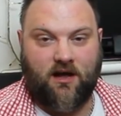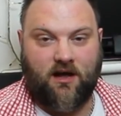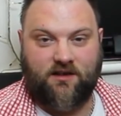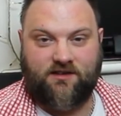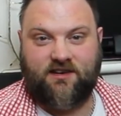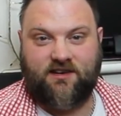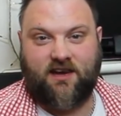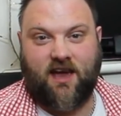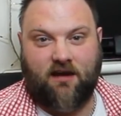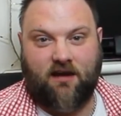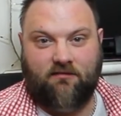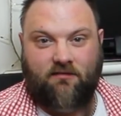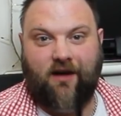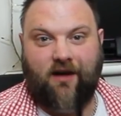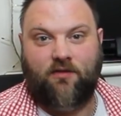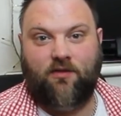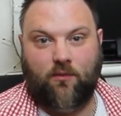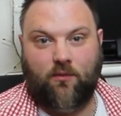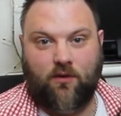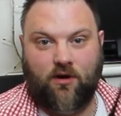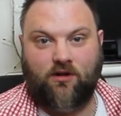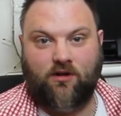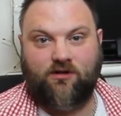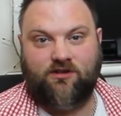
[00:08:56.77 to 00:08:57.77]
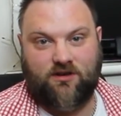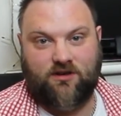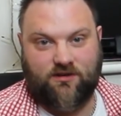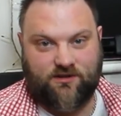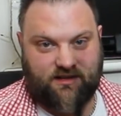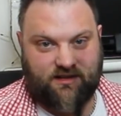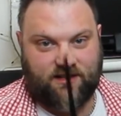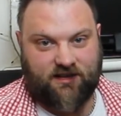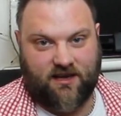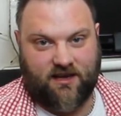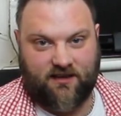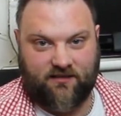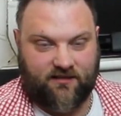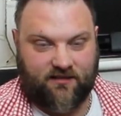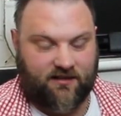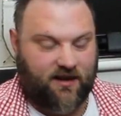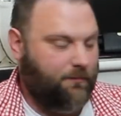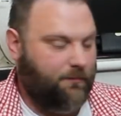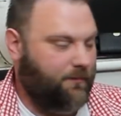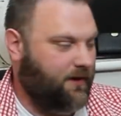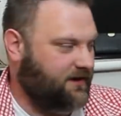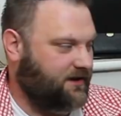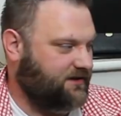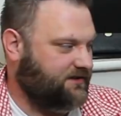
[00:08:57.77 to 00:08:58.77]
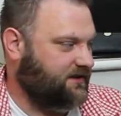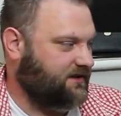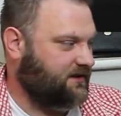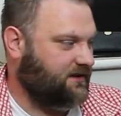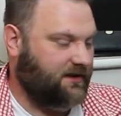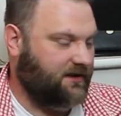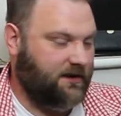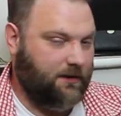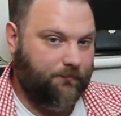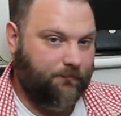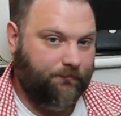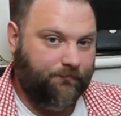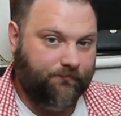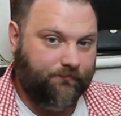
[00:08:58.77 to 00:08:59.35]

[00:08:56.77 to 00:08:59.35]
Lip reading: to get around the world using the internet, basically.